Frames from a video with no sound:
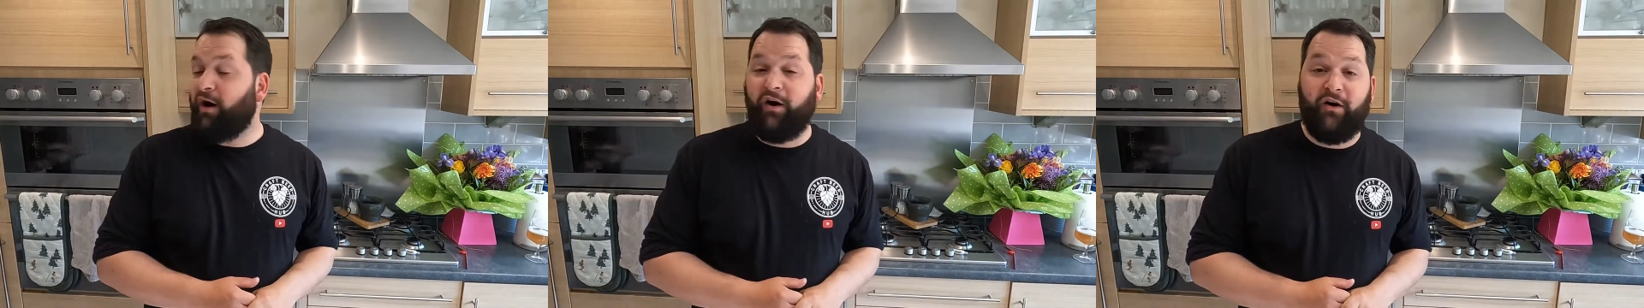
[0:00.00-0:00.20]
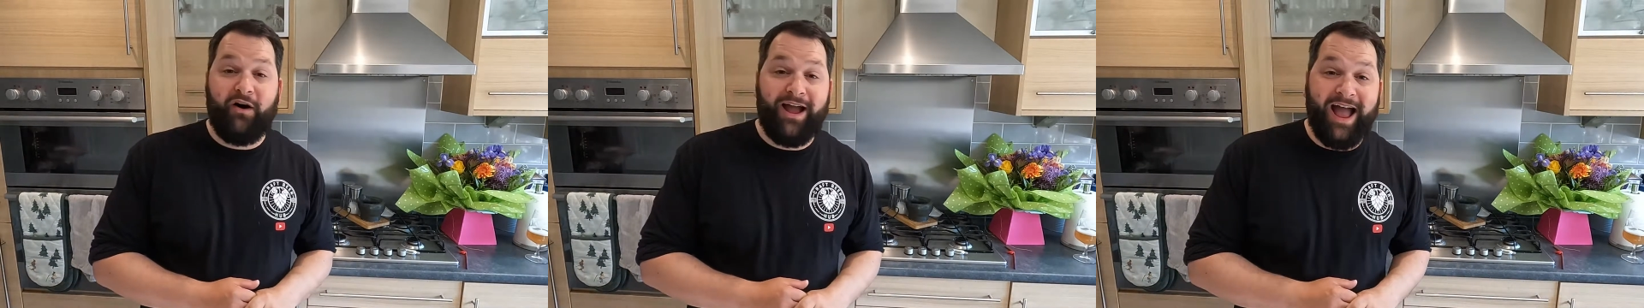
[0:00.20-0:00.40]

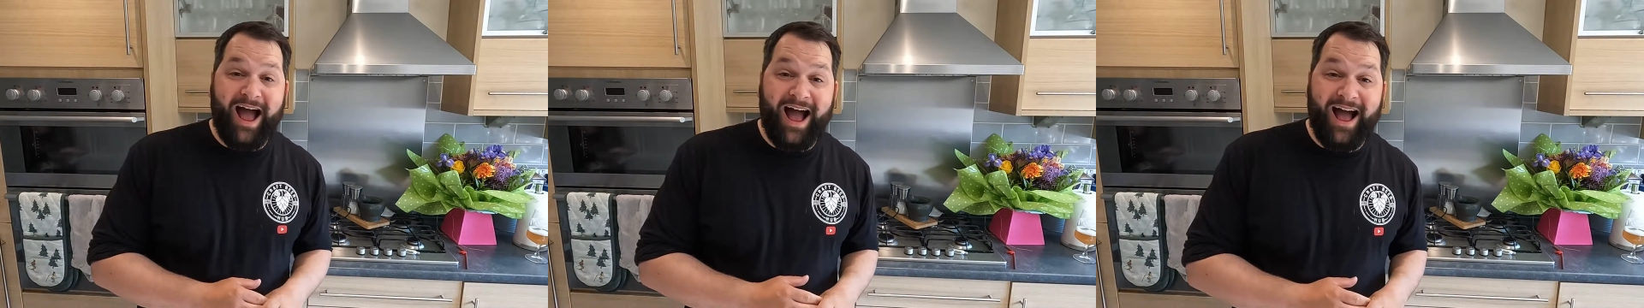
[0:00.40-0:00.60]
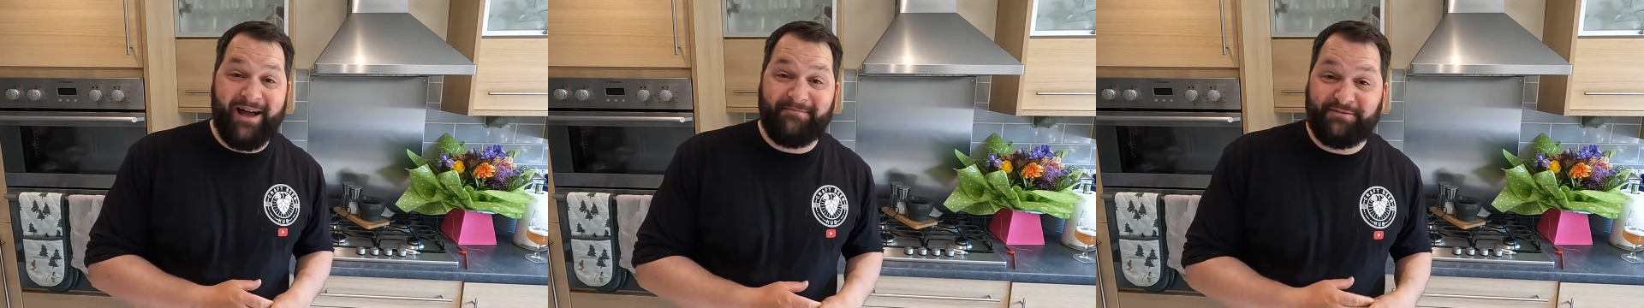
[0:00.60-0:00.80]

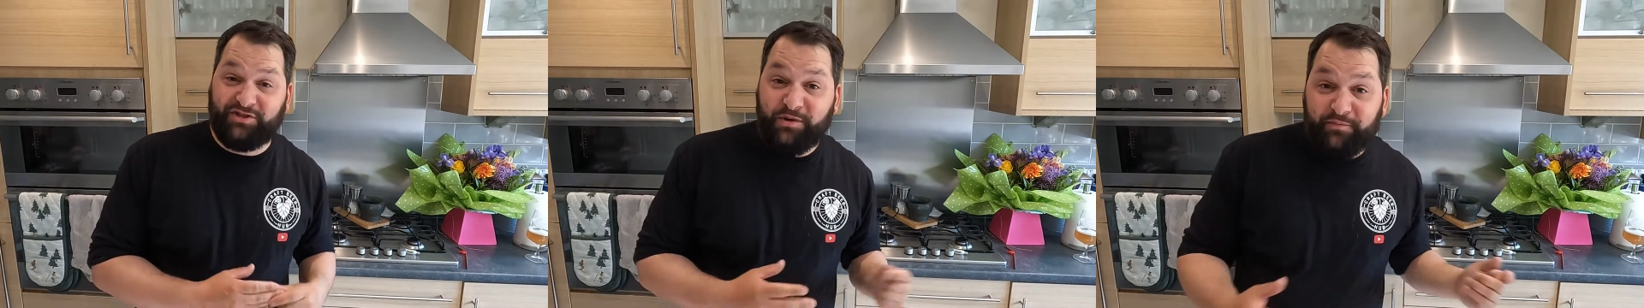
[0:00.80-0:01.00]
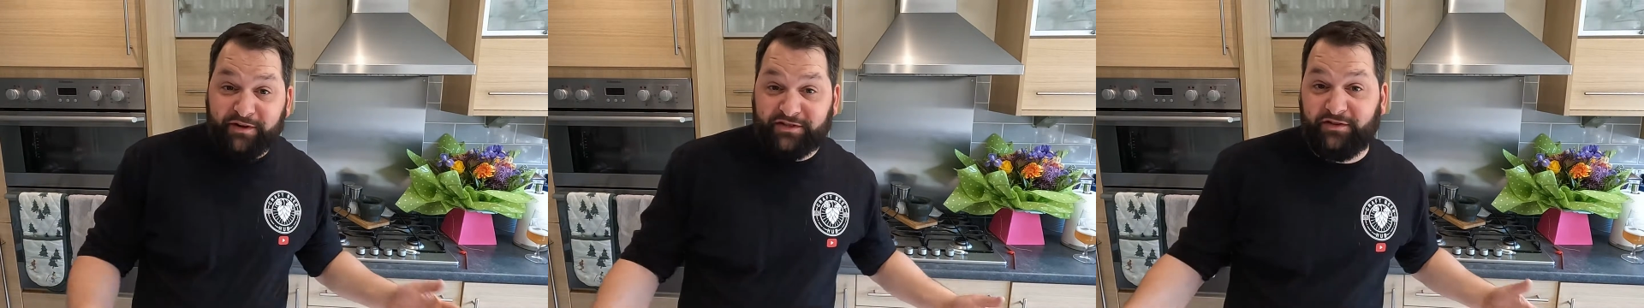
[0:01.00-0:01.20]
I am
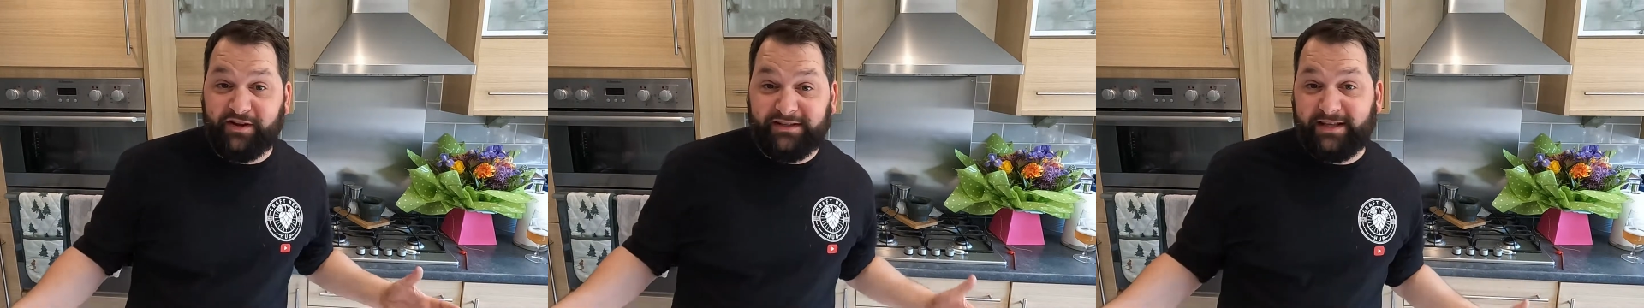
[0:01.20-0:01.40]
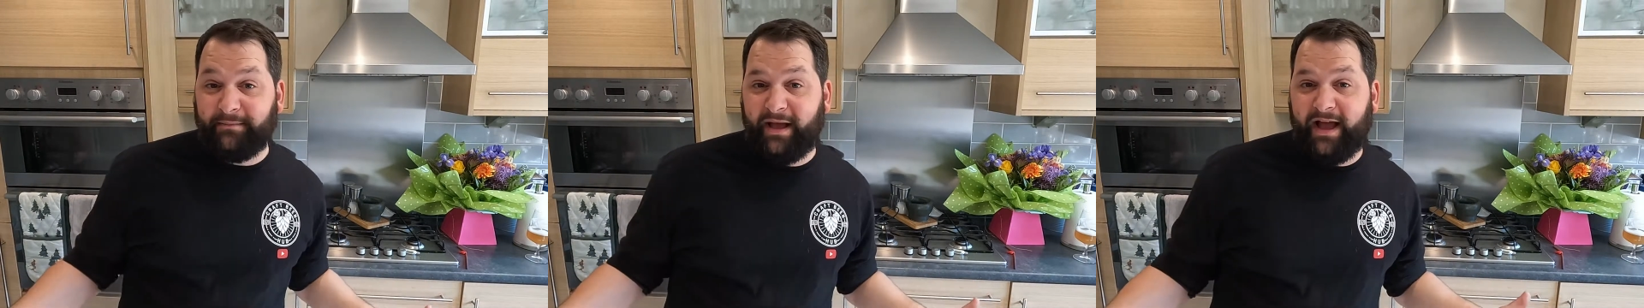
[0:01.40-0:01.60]
super
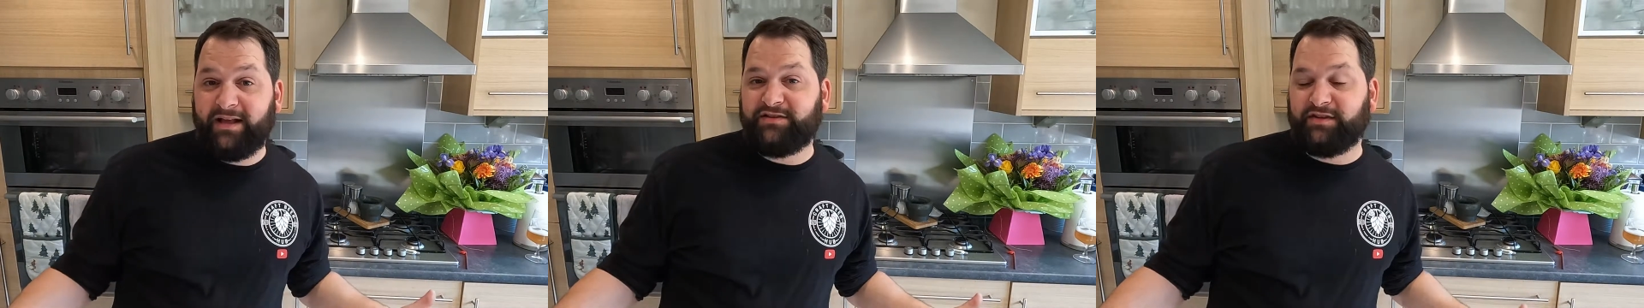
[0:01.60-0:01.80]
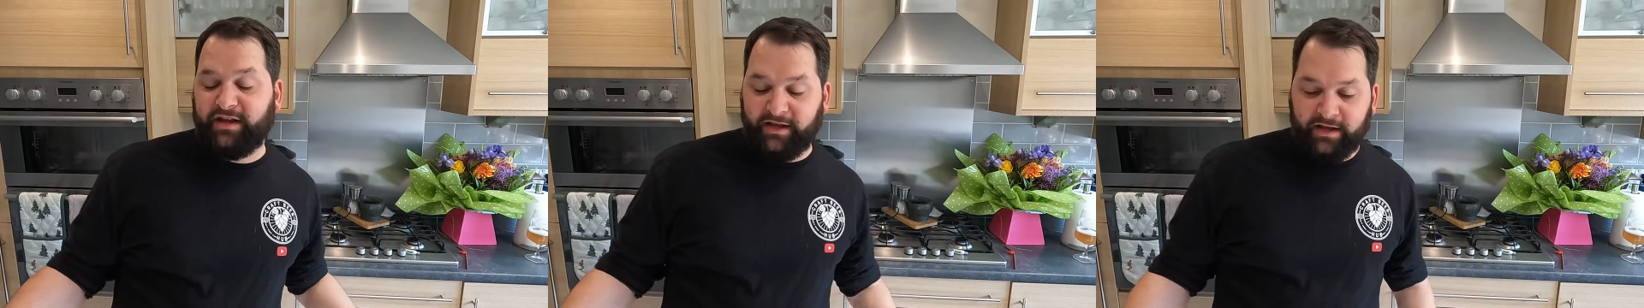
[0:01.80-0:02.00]
excited to get my
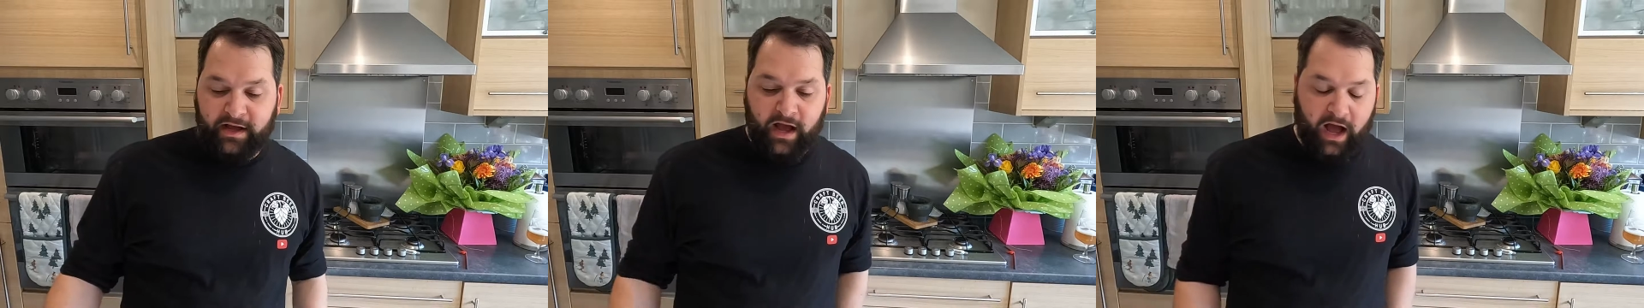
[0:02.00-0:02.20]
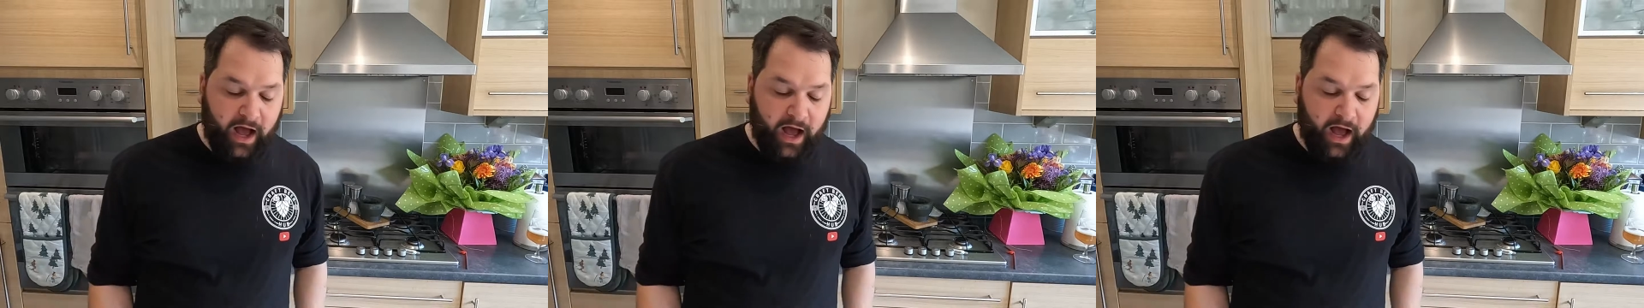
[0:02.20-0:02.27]
hands on it.